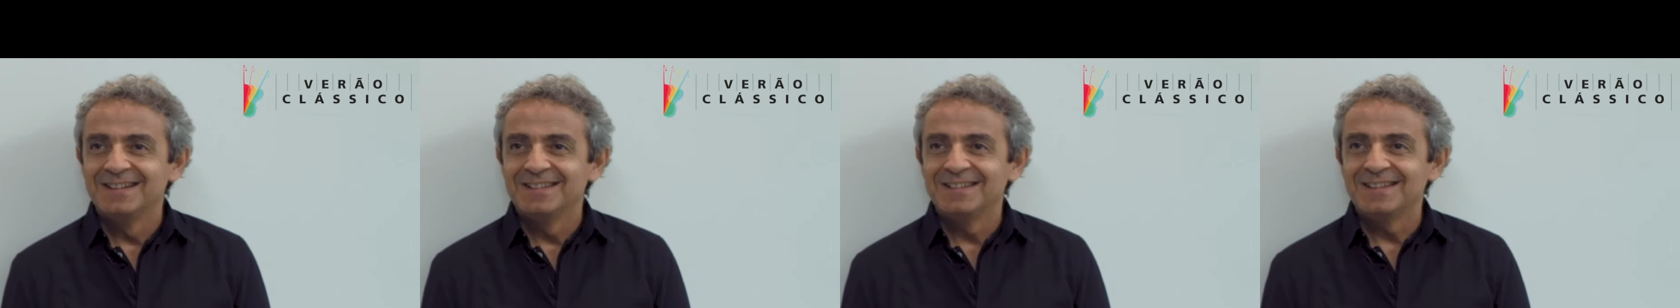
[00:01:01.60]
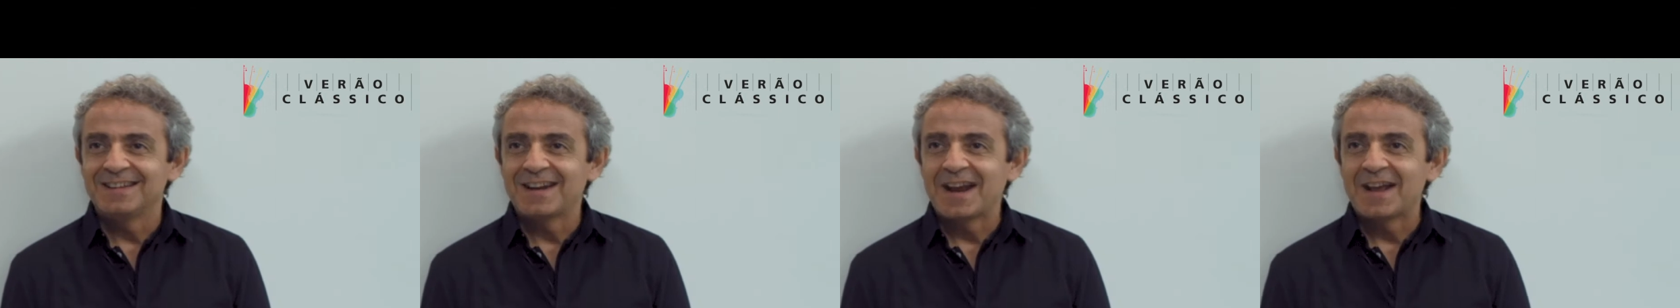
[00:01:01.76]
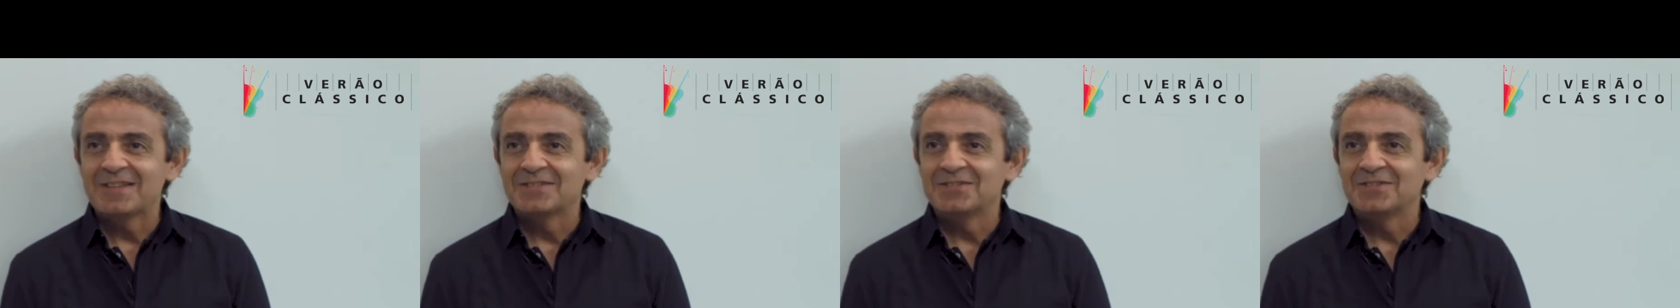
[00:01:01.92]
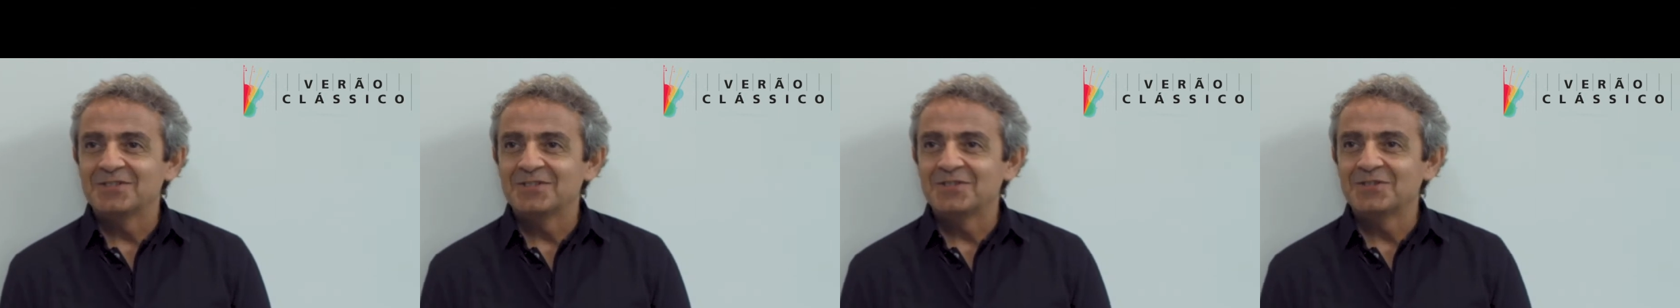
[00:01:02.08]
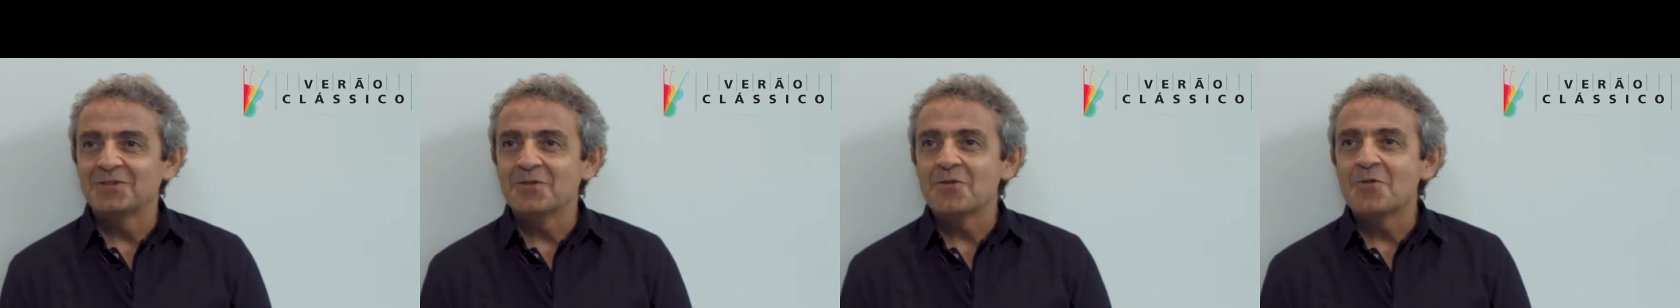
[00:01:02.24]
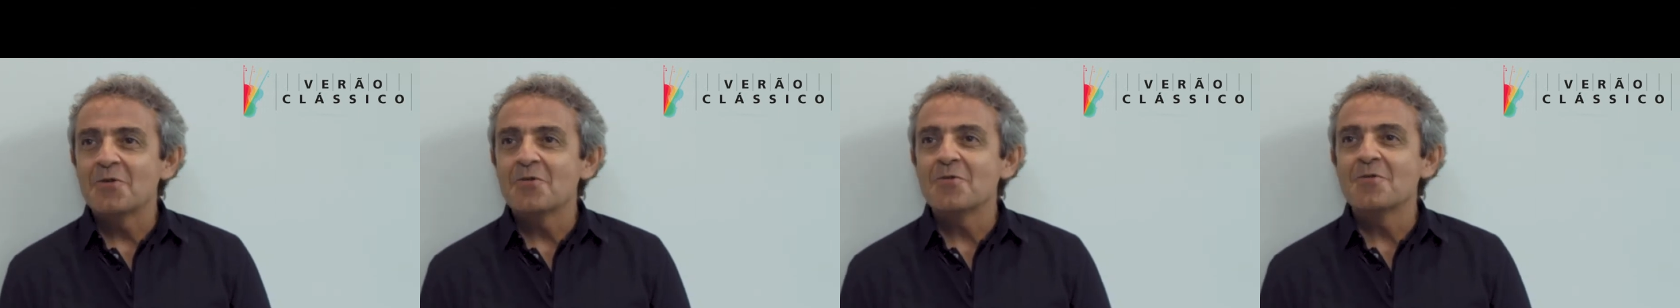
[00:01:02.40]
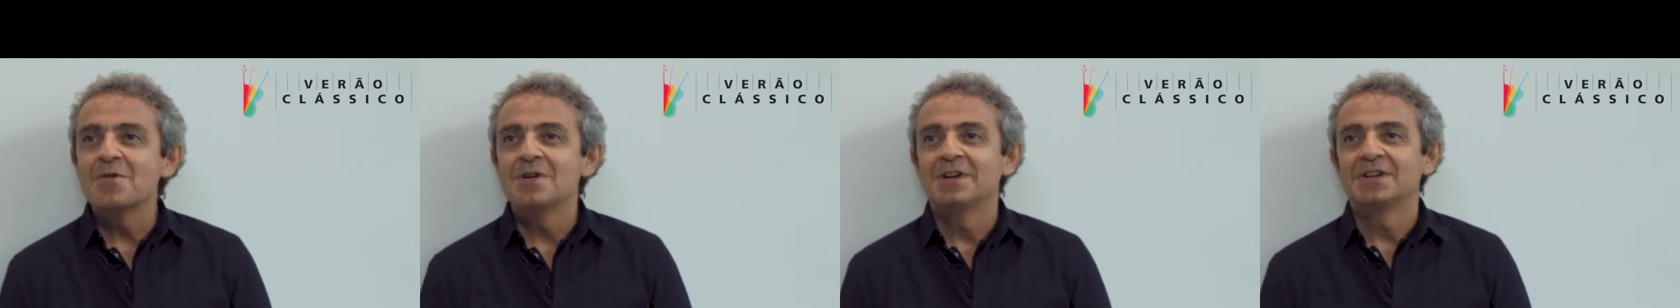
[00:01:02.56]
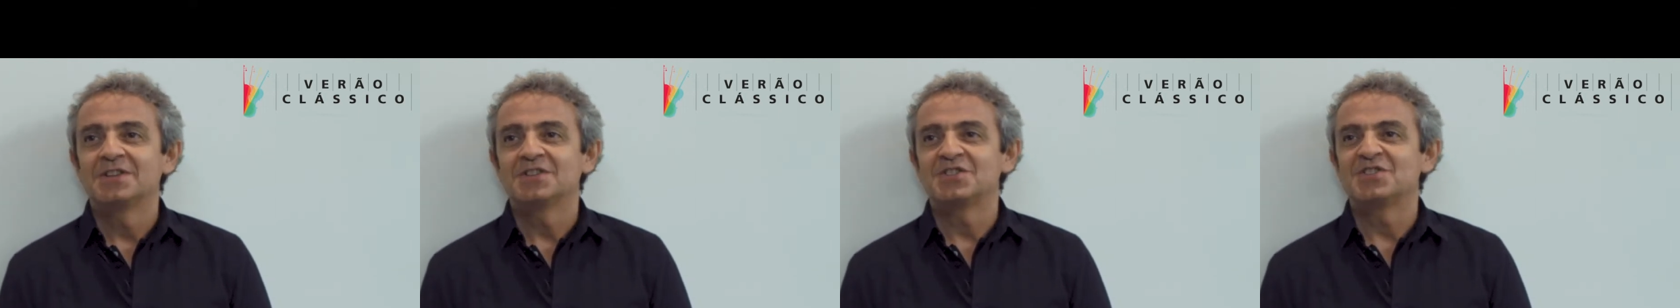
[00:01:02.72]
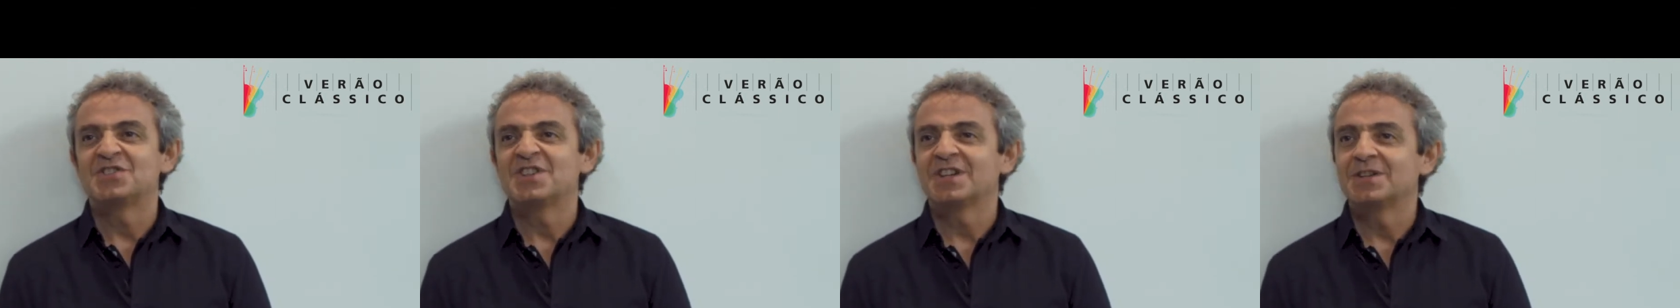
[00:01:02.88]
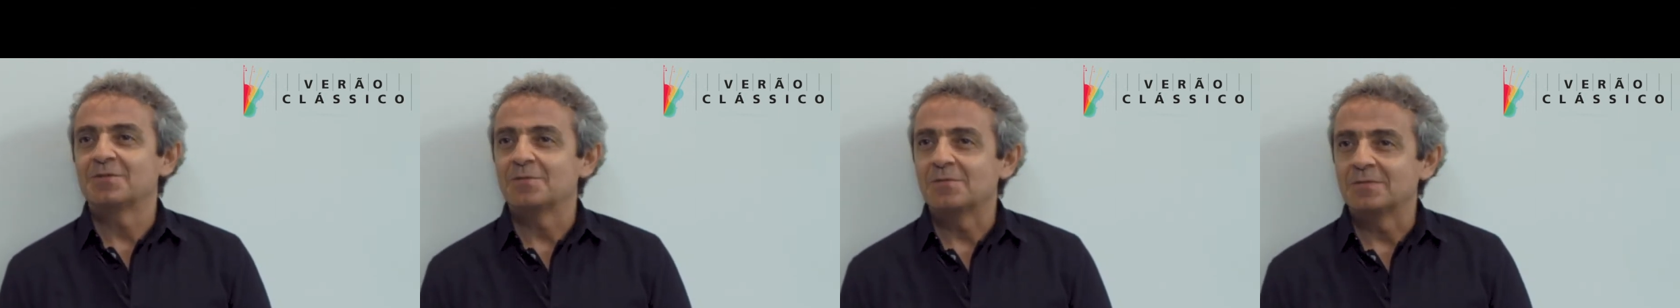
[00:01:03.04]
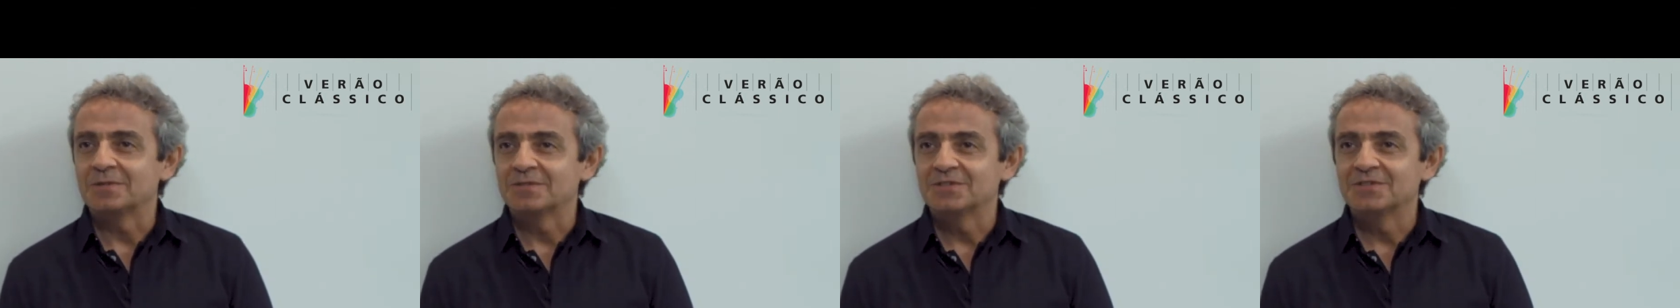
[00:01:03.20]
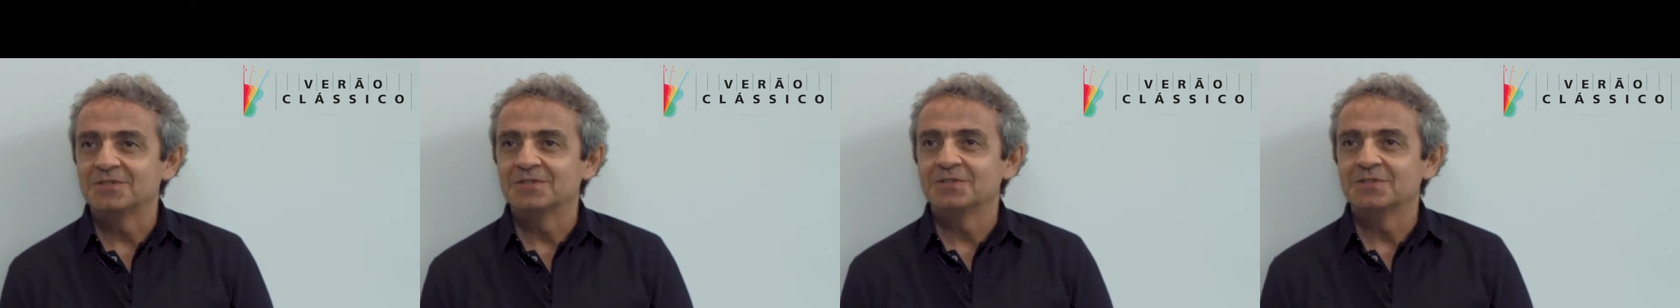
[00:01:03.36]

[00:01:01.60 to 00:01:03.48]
They are so generous,